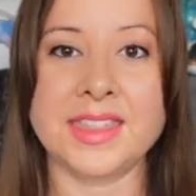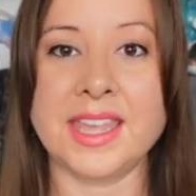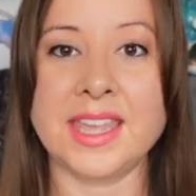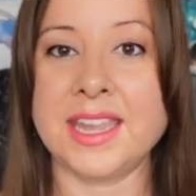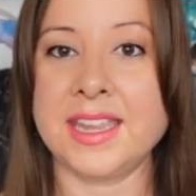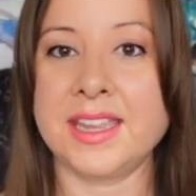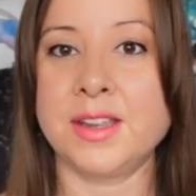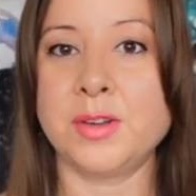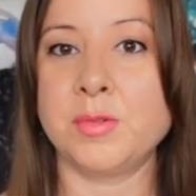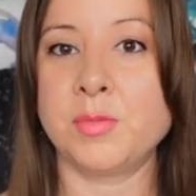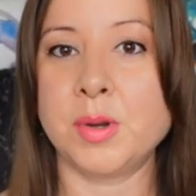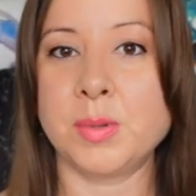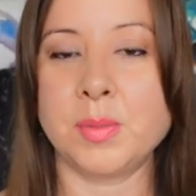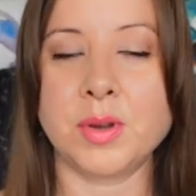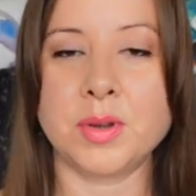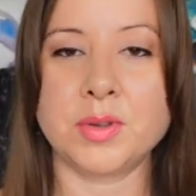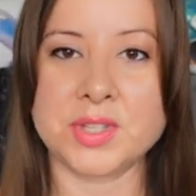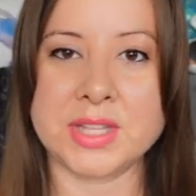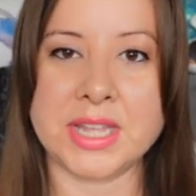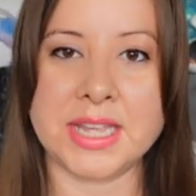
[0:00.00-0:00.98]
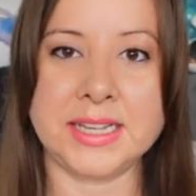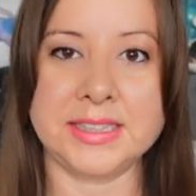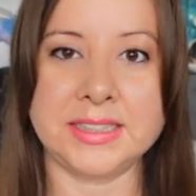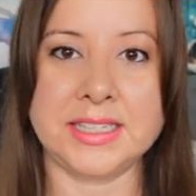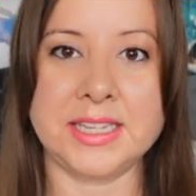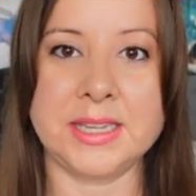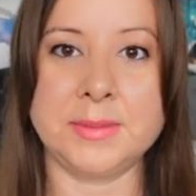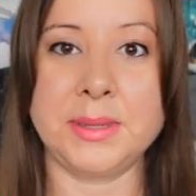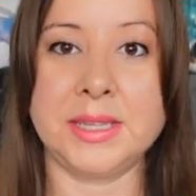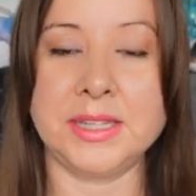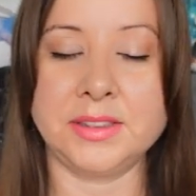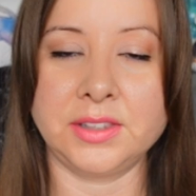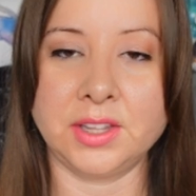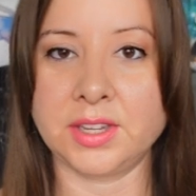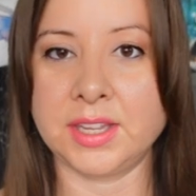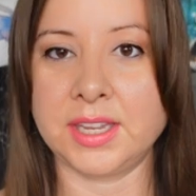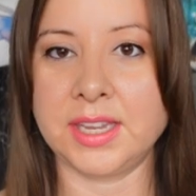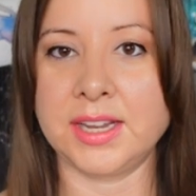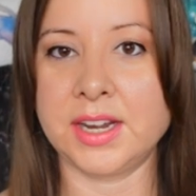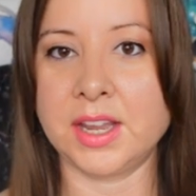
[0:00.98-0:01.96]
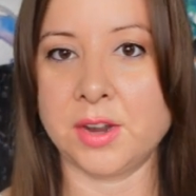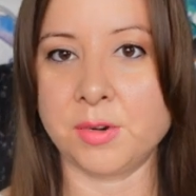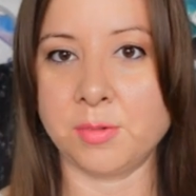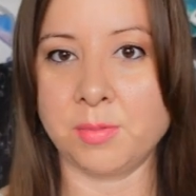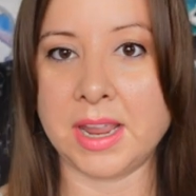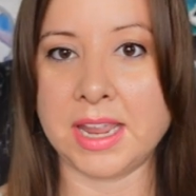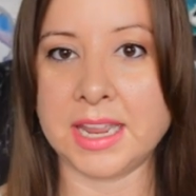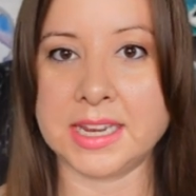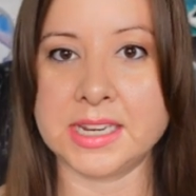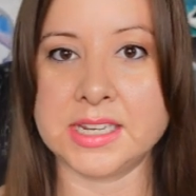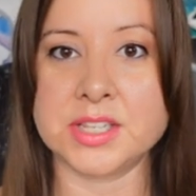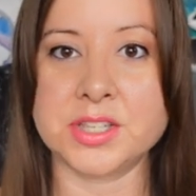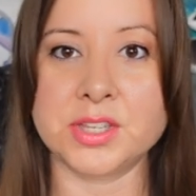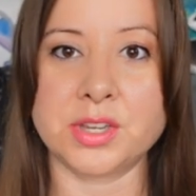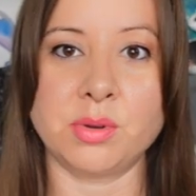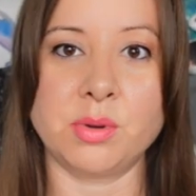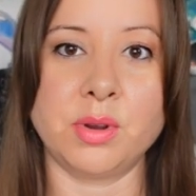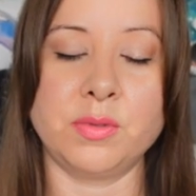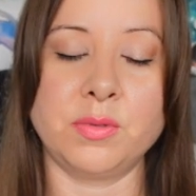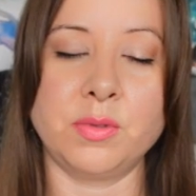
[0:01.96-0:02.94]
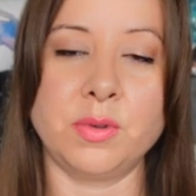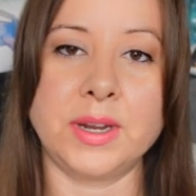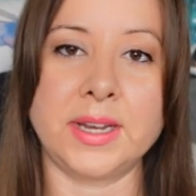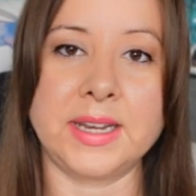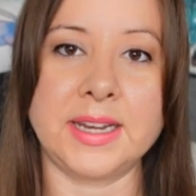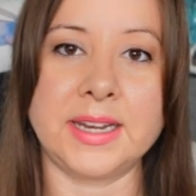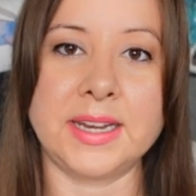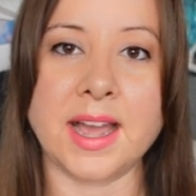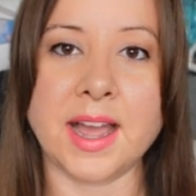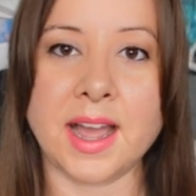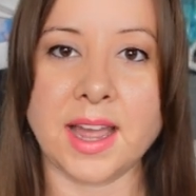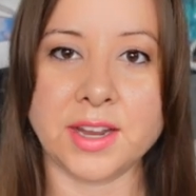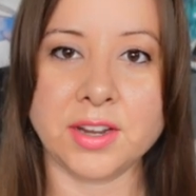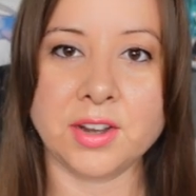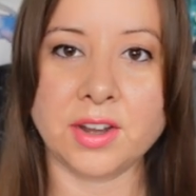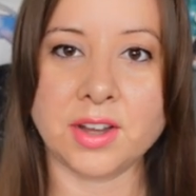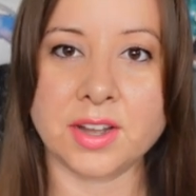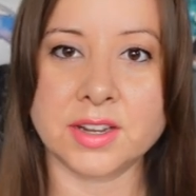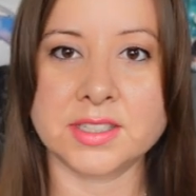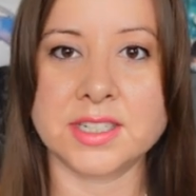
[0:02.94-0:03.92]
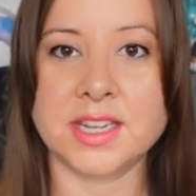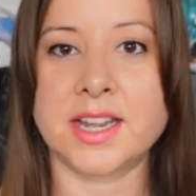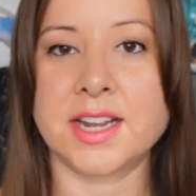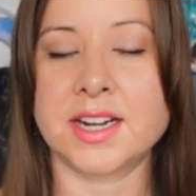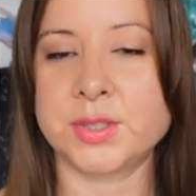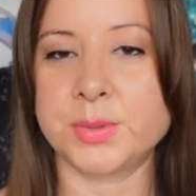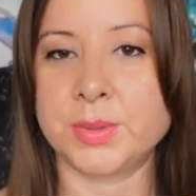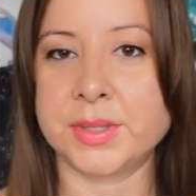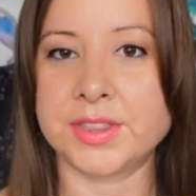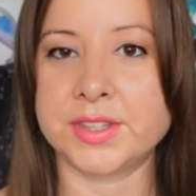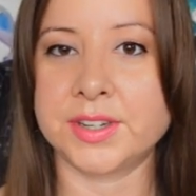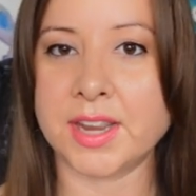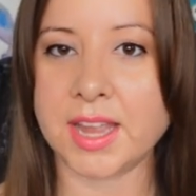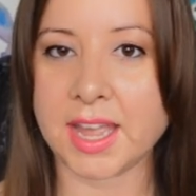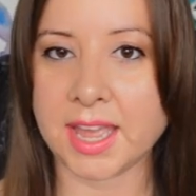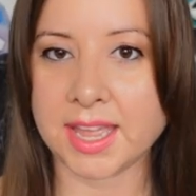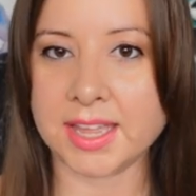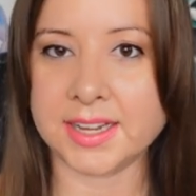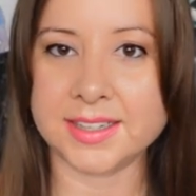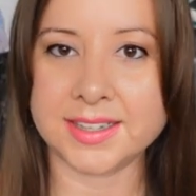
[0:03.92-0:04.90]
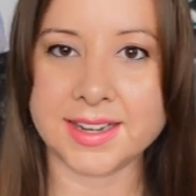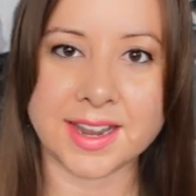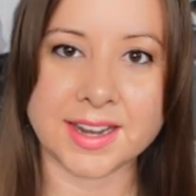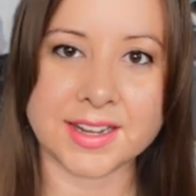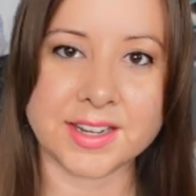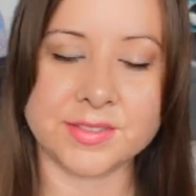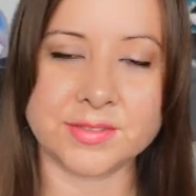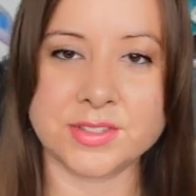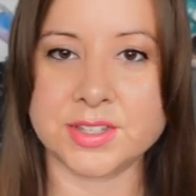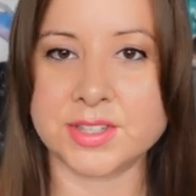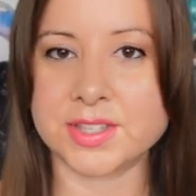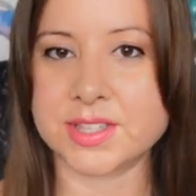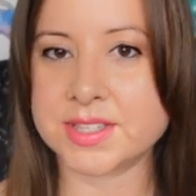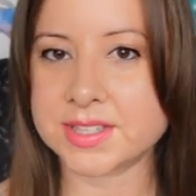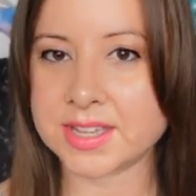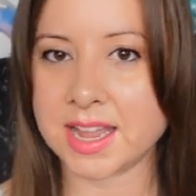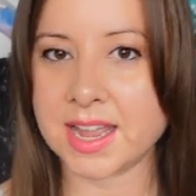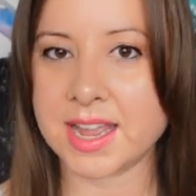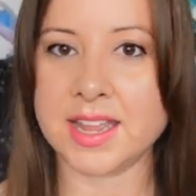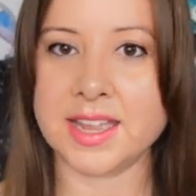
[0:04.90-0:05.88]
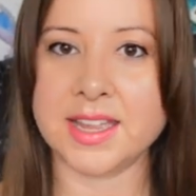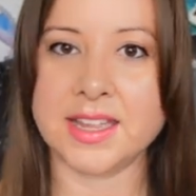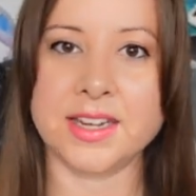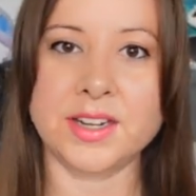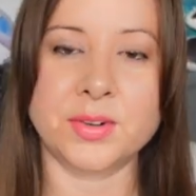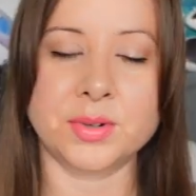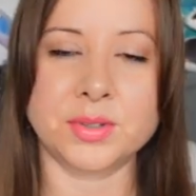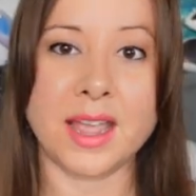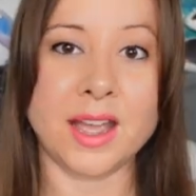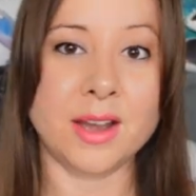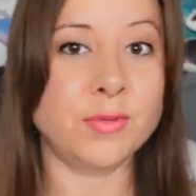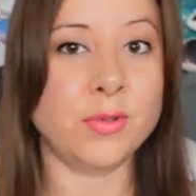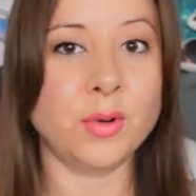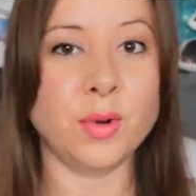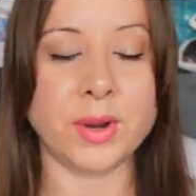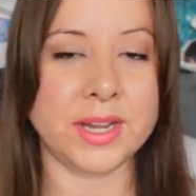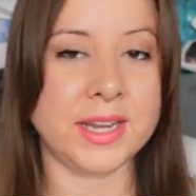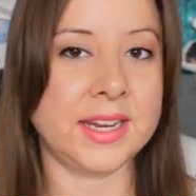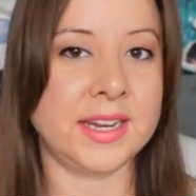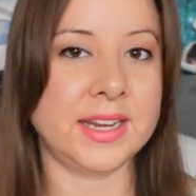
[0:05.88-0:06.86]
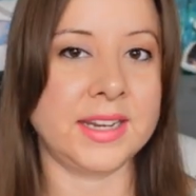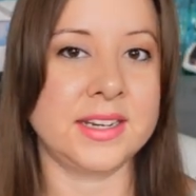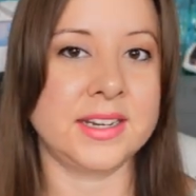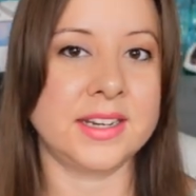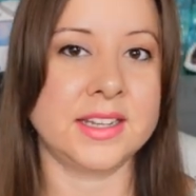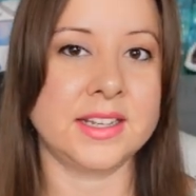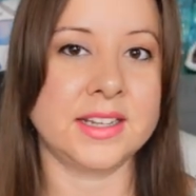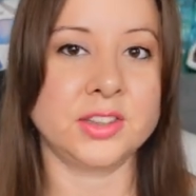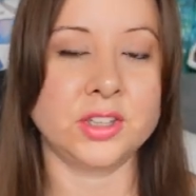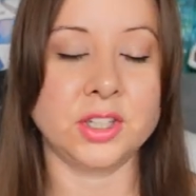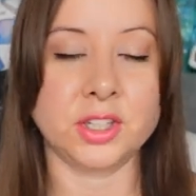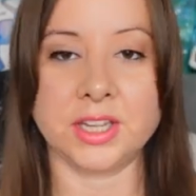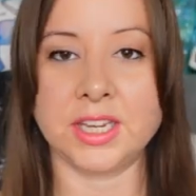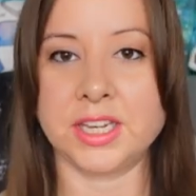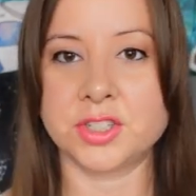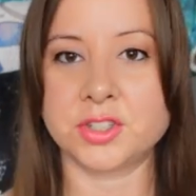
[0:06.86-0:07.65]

They will most likely be looking away, so avoiding eye contact with their head kind of to the side, or avoiding looking